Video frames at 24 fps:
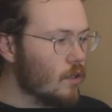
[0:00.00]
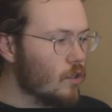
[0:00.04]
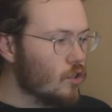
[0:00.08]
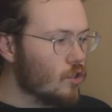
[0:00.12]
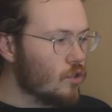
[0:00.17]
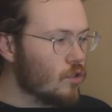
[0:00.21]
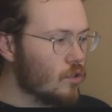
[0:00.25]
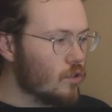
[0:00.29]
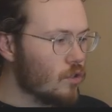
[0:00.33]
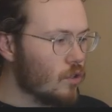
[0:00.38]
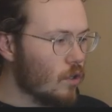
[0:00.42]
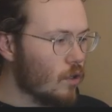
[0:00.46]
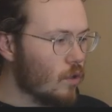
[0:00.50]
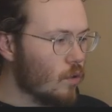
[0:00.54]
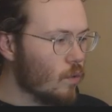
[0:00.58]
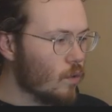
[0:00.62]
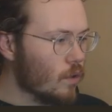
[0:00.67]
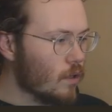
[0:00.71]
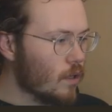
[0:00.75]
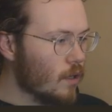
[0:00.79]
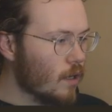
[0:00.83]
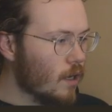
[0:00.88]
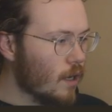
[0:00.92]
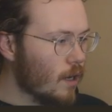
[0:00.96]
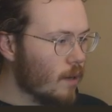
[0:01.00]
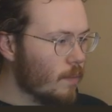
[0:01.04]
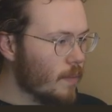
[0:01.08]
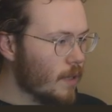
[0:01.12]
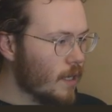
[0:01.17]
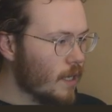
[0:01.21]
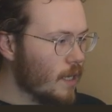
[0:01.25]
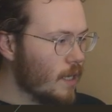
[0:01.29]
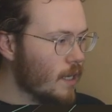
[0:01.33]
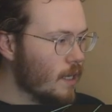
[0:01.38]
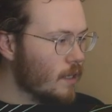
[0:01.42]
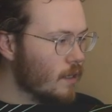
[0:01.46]
So we're going to hop
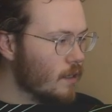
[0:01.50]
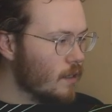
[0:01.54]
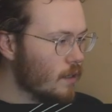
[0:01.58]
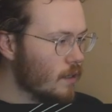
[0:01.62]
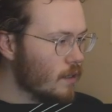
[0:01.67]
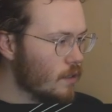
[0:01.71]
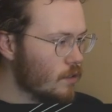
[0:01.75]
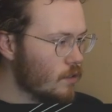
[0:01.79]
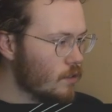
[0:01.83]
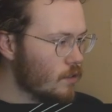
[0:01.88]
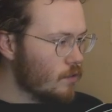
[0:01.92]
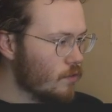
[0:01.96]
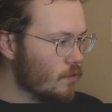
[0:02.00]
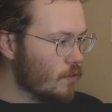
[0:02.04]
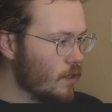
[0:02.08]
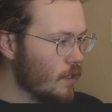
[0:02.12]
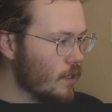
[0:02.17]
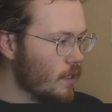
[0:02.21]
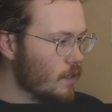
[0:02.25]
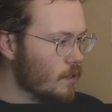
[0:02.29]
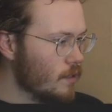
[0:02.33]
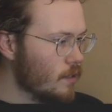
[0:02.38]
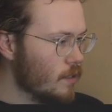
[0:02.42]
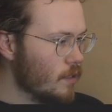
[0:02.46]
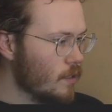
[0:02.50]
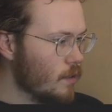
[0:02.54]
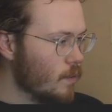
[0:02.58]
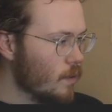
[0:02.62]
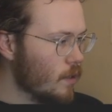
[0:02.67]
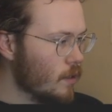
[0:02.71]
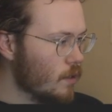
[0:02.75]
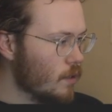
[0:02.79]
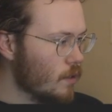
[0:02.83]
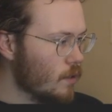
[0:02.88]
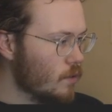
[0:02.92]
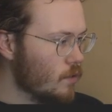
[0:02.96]
into this tree and see what
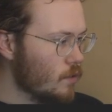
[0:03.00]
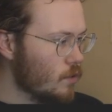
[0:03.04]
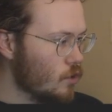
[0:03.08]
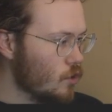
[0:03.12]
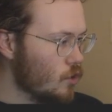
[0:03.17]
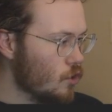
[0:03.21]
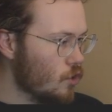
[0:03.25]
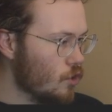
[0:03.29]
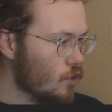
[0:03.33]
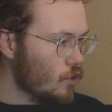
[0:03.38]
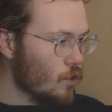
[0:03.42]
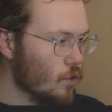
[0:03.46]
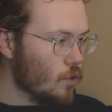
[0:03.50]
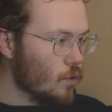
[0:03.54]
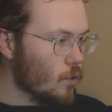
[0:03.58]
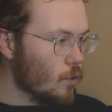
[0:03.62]
those do.